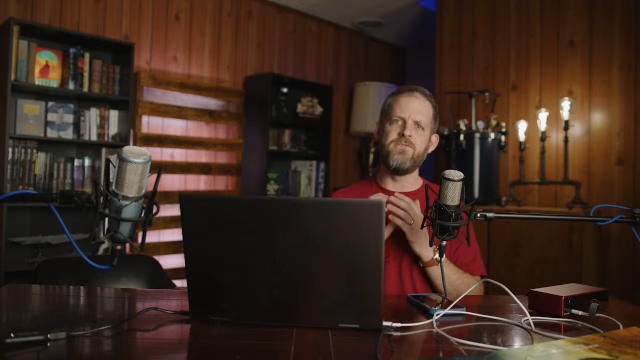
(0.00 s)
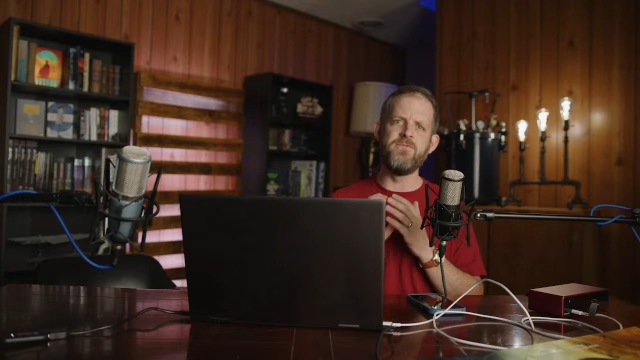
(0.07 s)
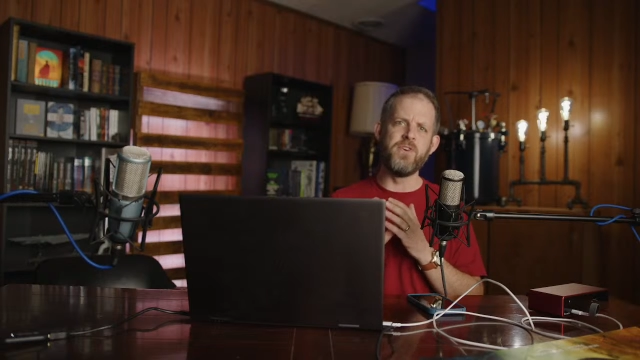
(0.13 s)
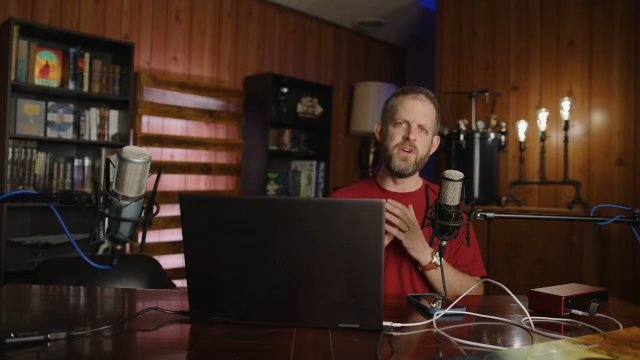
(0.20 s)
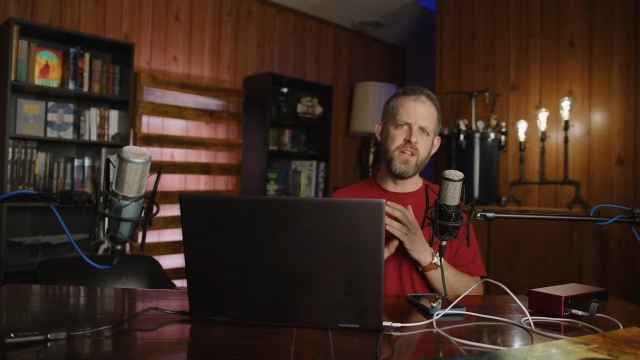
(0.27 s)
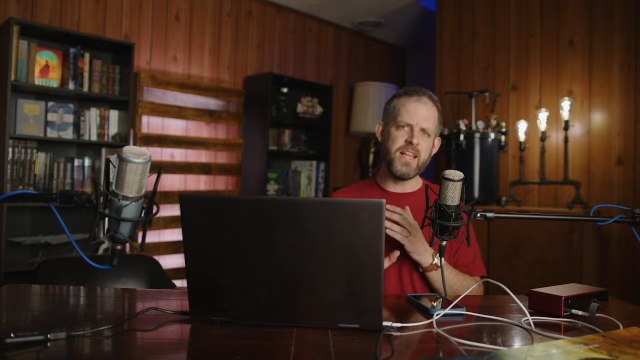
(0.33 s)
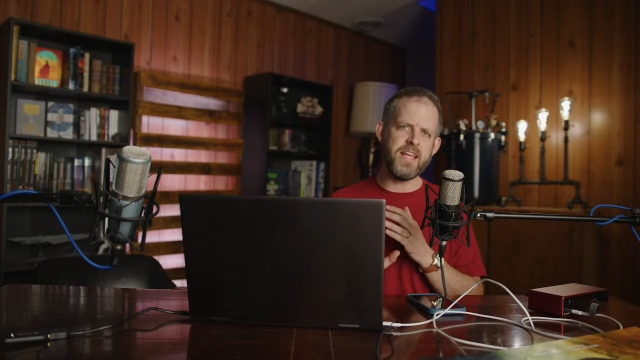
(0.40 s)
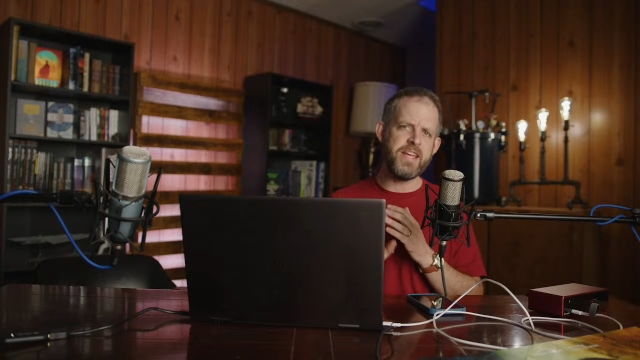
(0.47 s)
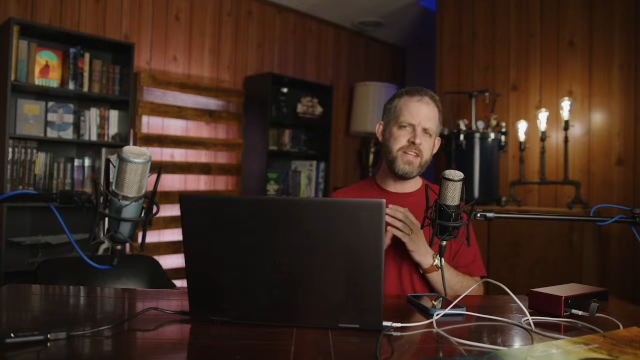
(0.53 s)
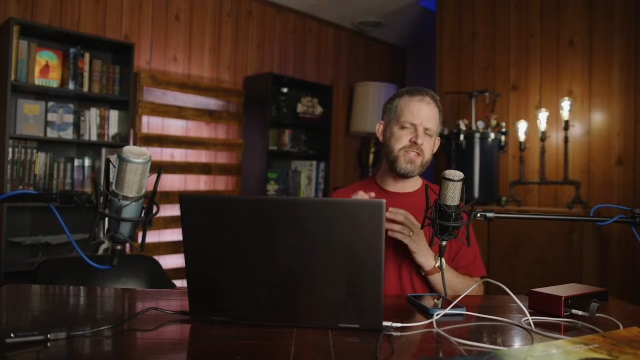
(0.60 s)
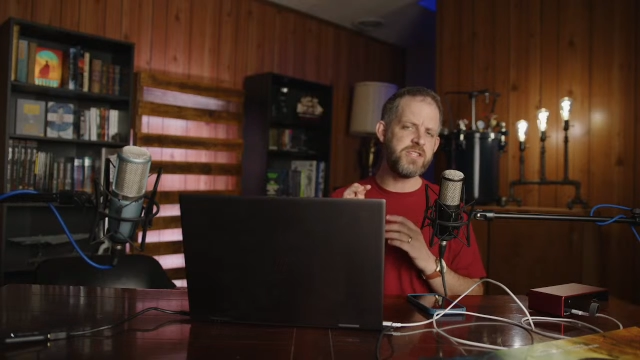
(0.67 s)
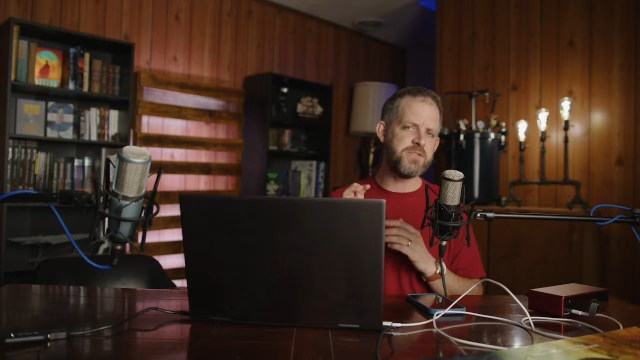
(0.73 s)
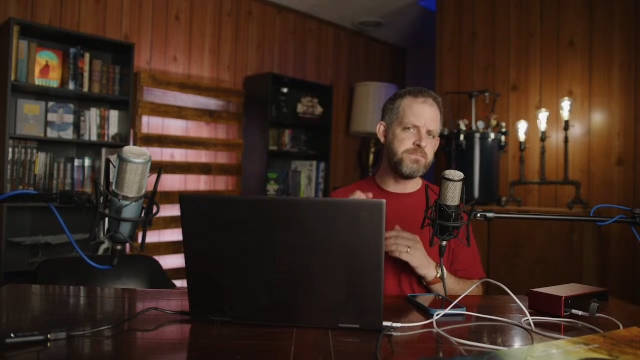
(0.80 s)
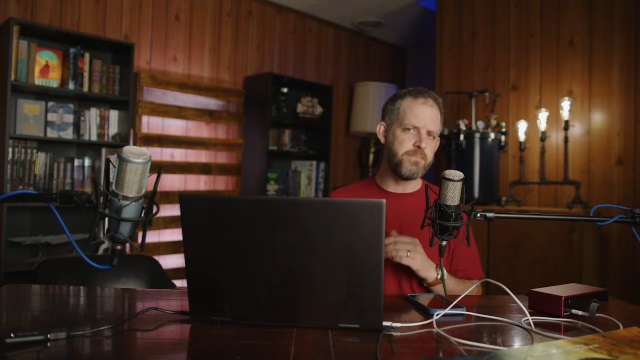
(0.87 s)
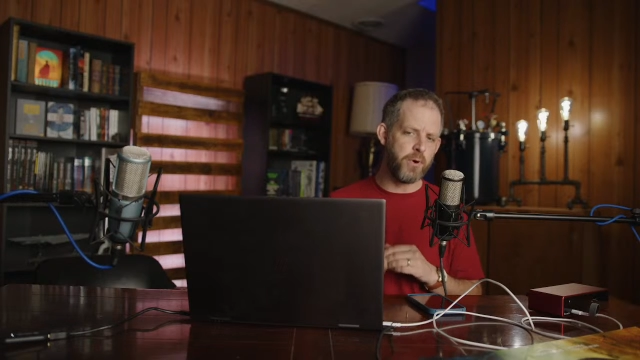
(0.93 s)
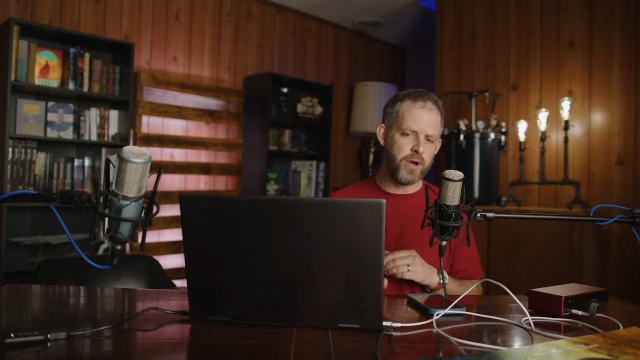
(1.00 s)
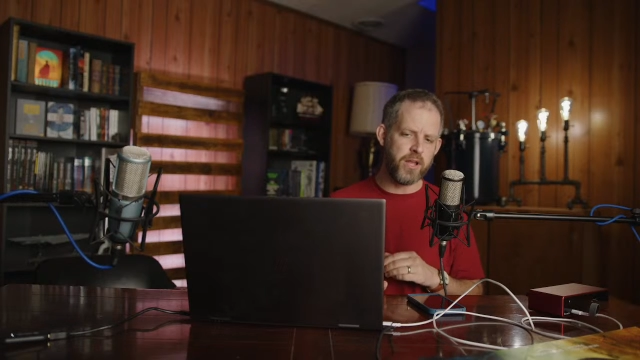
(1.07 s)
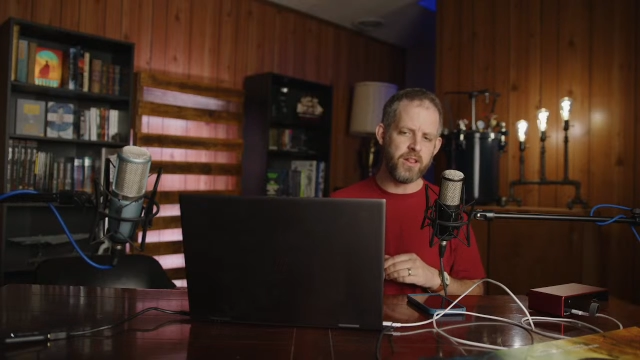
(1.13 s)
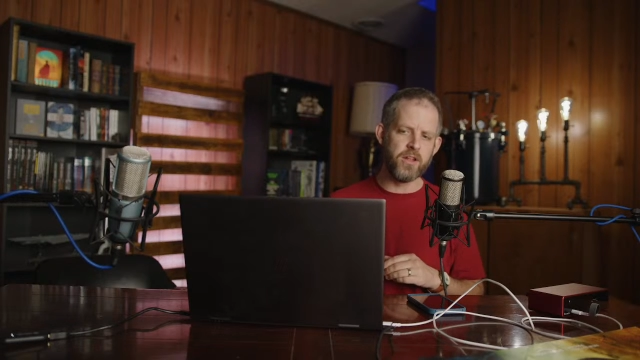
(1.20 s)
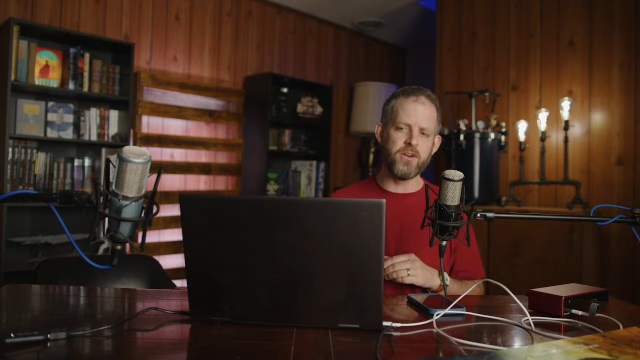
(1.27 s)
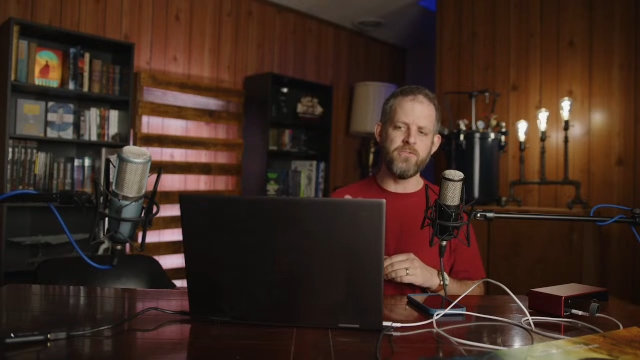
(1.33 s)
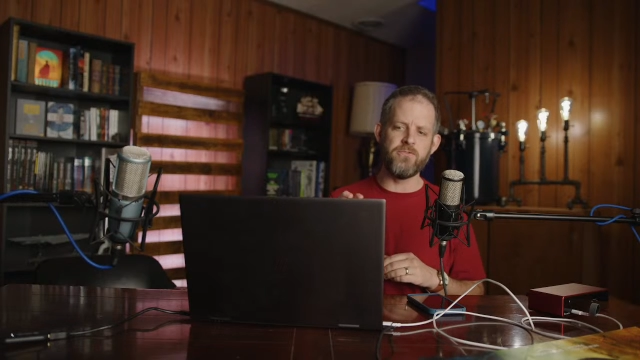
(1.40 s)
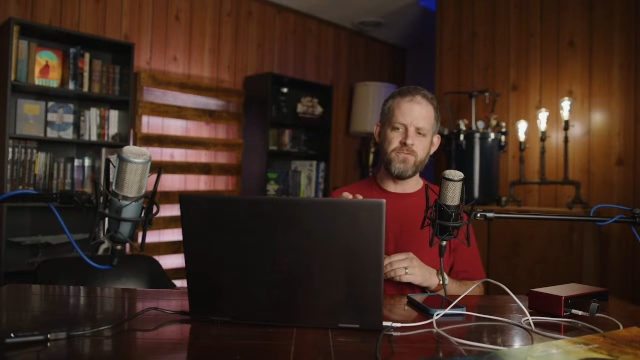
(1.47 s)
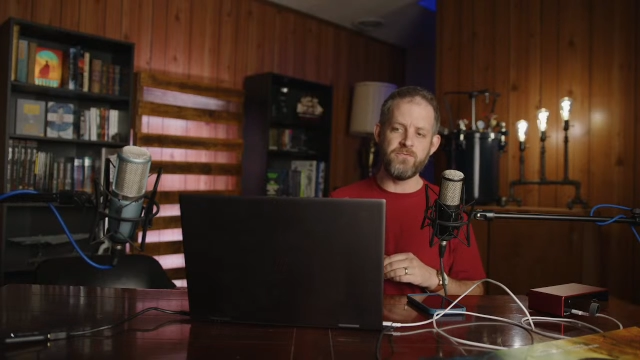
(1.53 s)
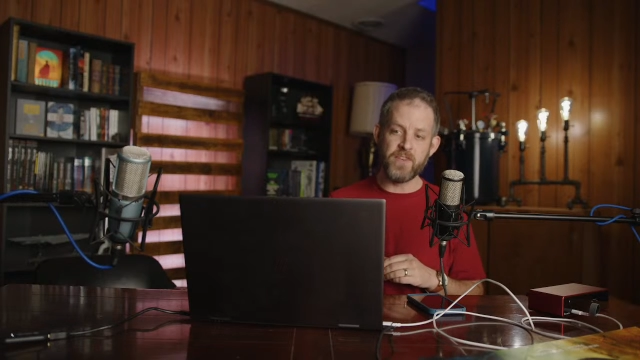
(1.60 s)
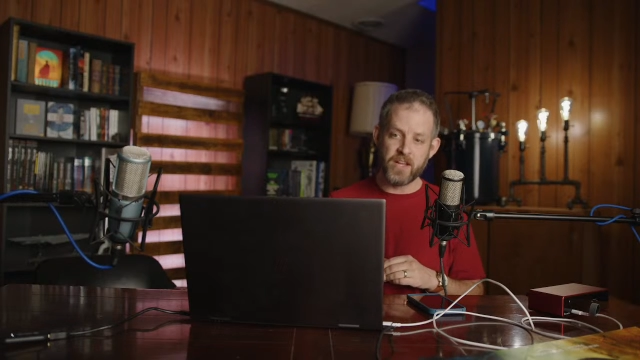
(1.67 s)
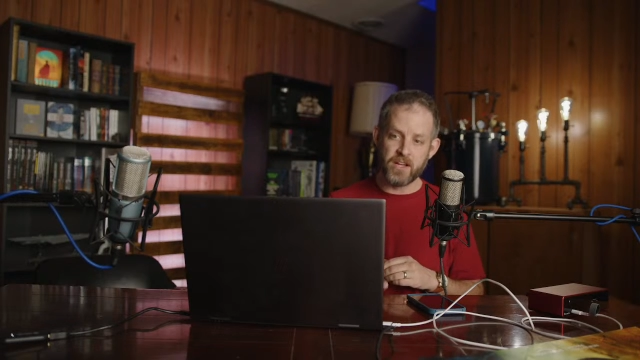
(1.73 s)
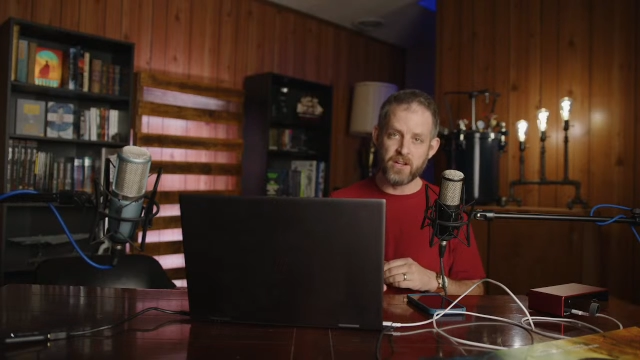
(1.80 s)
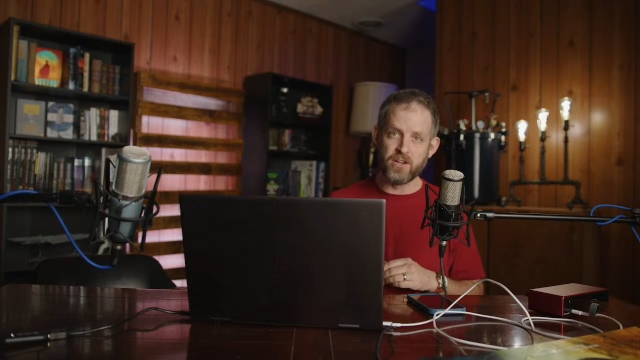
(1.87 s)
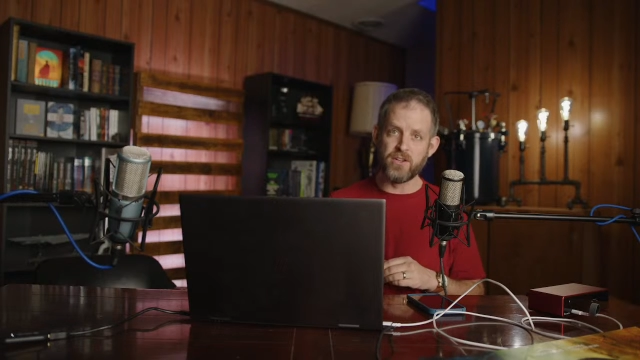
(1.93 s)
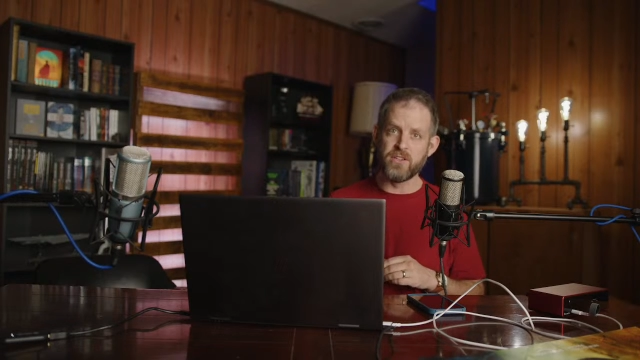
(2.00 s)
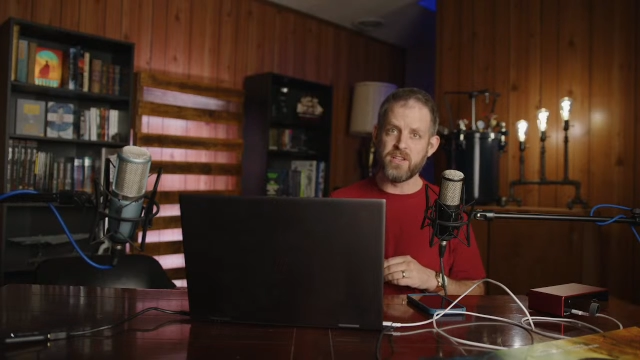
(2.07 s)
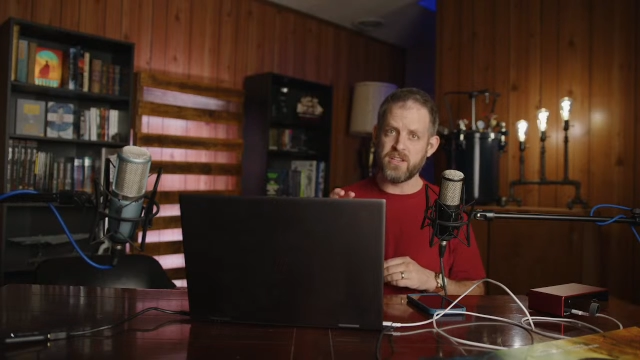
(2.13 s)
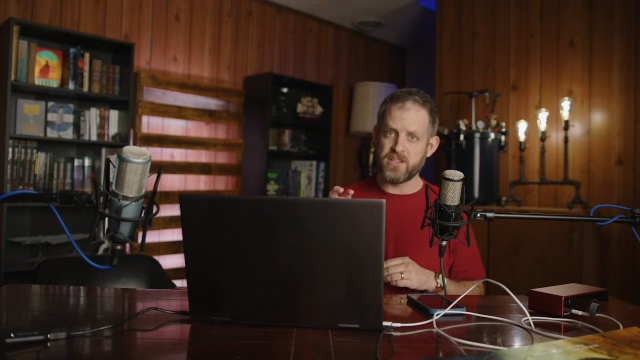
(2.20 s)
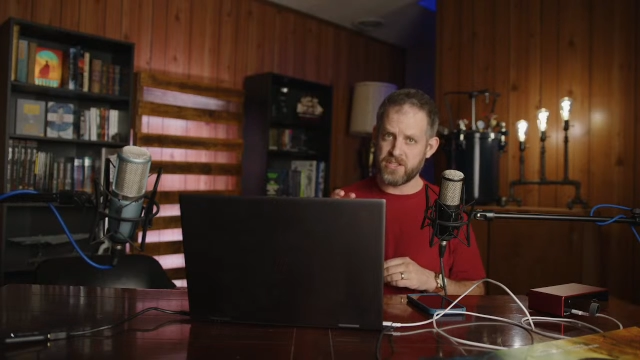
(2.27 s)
fully spoiler-filled